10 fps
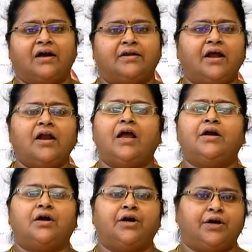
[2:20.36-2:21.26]
and then
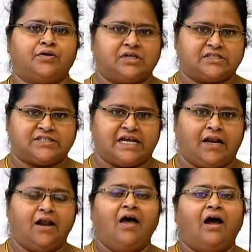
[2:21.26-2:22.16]
enter into the
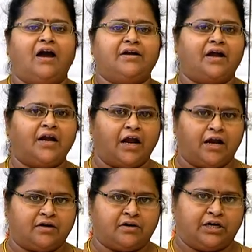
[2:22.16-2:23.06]
cell and then
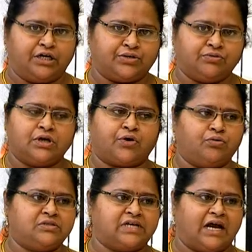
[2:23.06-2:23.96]
enter into the
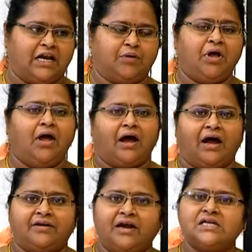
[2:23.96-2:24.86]
root xylem
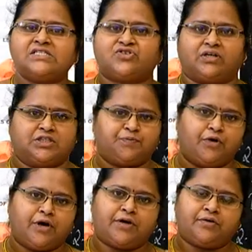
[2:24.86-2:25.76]
and then is
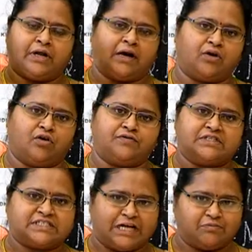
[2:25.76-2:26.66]
transported to that of
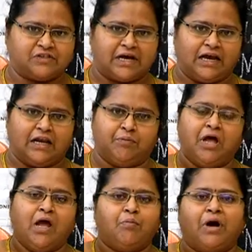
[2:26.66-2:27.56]
the stem
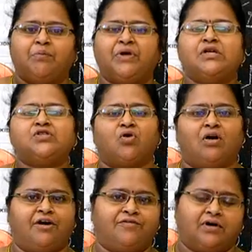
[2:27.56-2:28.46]
xylem by means
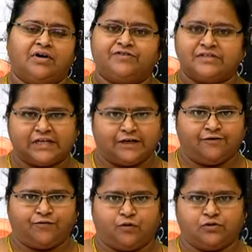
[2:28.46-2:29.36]
of a
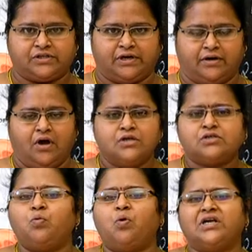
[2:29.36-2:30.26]
physical force here.
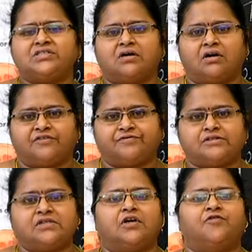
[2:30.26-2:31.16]
So what sort of
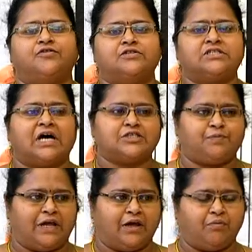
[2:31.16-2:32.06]
physical force does
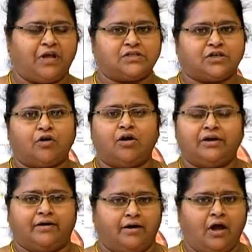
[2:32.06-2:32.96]
play a major
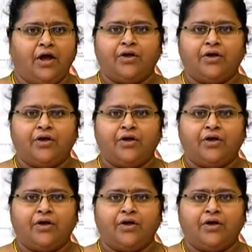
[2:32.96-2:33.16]
role here?